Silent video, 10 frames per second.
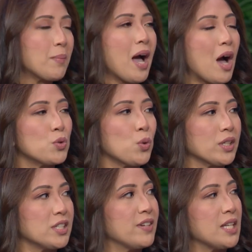about outdoor
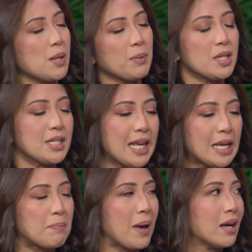activities, I'm going to take
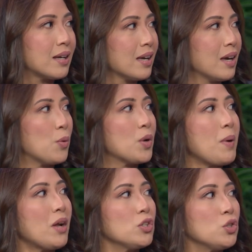it back. What
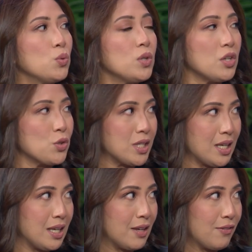about New Year's
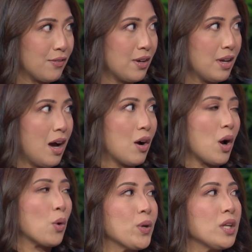Eve?
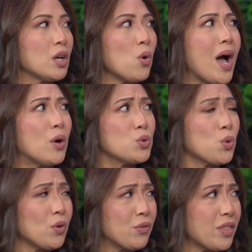Are going to go
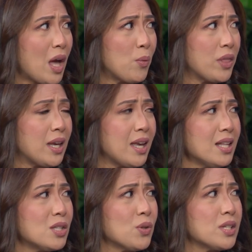outdoor for that with the
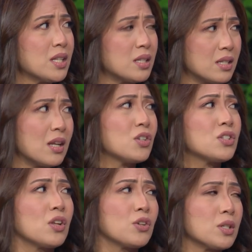kids, or
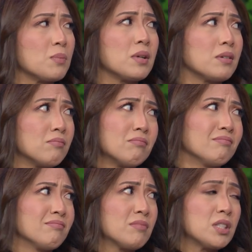is there some
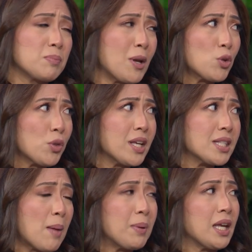special things
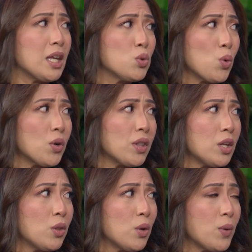happening indoor that
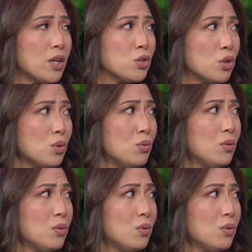you think we could do?